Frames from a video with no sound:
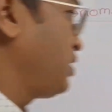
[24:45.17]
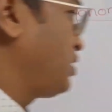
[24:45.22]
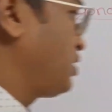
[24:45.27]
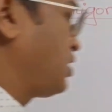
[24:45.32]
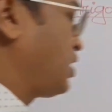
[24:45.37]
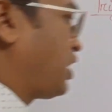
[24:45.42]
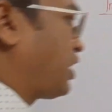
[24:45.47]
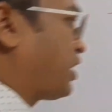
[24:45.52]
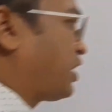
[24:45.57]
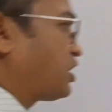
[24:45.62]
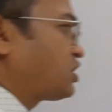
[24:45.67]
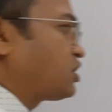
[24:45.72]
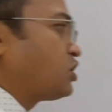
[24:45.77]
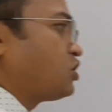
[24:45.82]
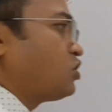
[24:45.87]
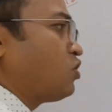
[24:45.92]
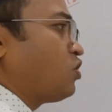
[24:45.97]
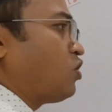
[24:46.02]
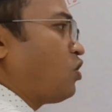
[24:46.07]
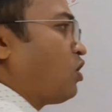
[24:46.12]
The
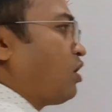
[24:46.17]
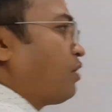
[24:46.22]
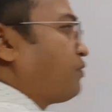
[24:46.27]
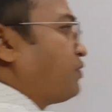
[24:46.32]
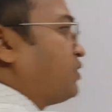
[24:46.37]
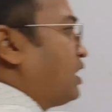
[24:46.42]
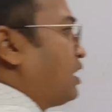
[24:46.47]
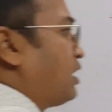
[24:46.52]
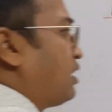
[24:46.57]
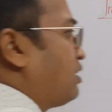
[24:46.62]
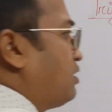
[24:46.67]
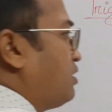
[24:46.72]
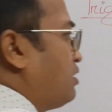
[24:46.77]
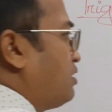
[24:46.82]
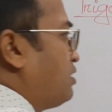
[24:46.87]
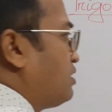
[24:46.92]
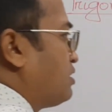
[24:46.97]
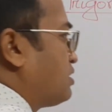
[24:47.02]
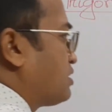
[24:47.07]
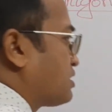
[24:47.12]
ratio of the
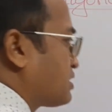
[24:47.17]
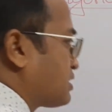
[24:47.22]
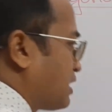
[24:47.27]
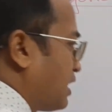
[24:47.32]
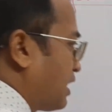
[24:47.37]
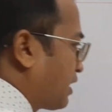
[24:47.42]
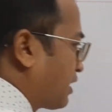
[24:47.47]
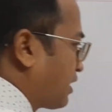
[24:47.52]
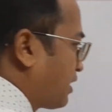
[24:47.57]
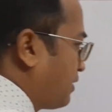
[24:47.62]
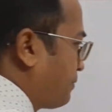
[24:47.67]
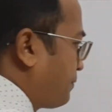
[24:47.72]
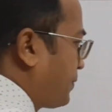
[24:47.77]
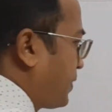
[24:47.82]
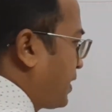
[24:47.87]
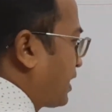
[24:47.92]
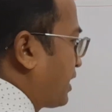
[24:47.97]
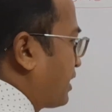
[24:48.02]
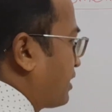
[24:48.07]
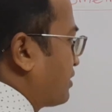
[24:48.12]

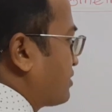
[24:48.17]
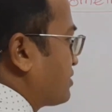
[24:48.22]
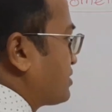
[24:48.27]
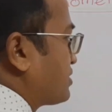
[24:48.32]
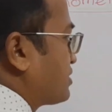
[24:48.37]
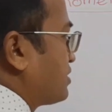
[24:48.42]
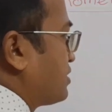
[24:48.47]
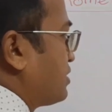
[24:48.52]
circumference